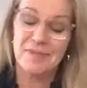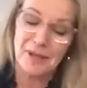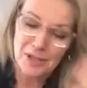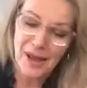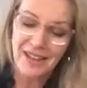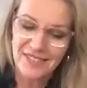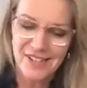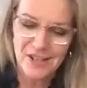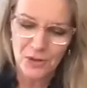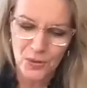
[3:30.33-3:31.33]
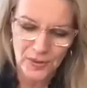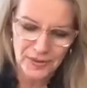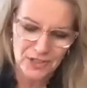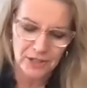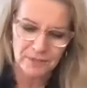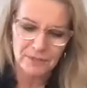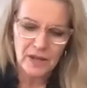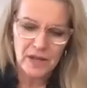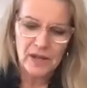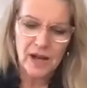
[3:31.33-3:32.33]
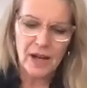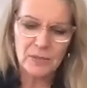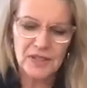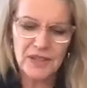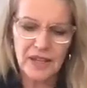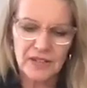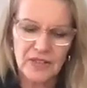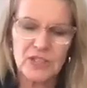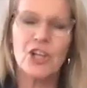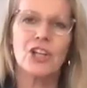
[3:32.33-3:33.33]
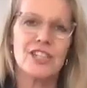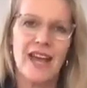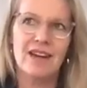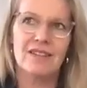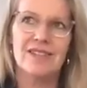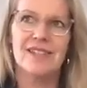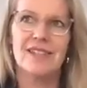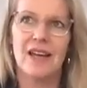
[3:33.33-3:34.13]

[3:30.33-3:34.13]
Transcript: But to answer your question, I would say that no doubt